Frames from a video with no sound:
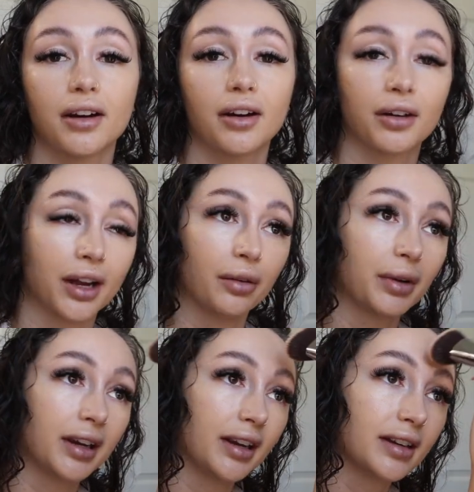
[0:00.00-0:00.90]
okay,
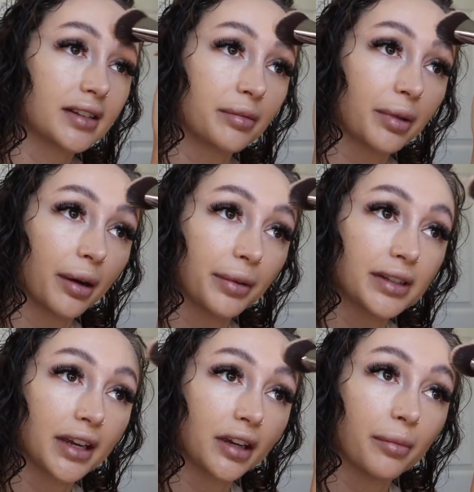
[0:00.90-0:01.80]
we need to probably
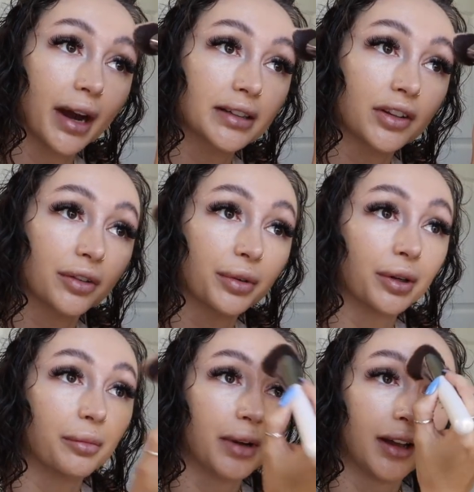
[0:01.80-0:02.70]
take you back to the
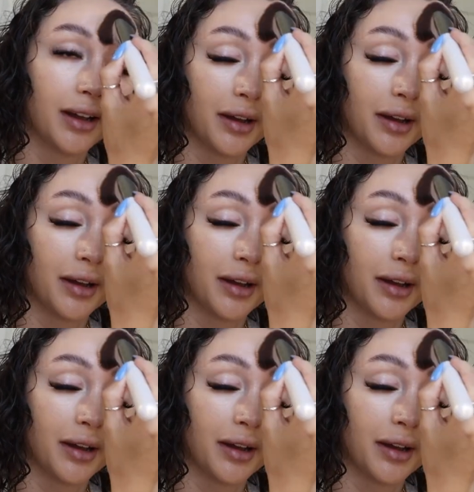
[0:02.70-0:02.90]
room.